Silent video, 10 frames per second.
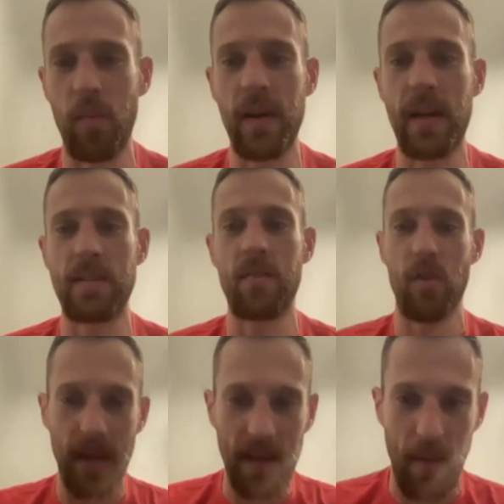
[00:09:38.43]
because if
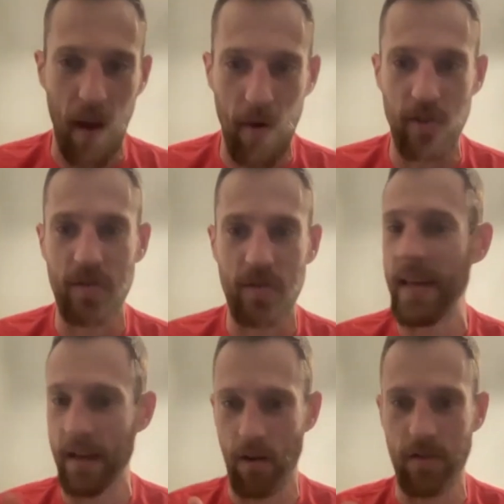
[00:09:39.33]
you think about most
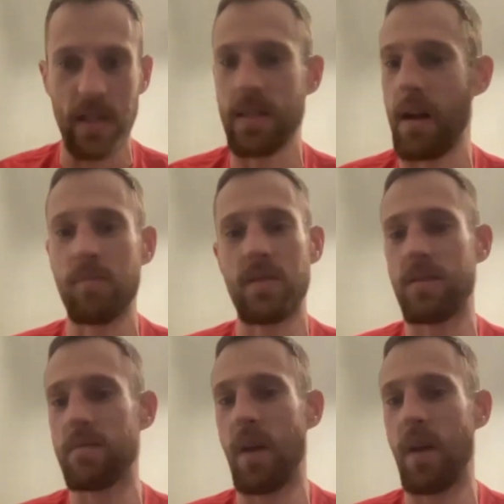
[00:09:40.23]
ecosystems,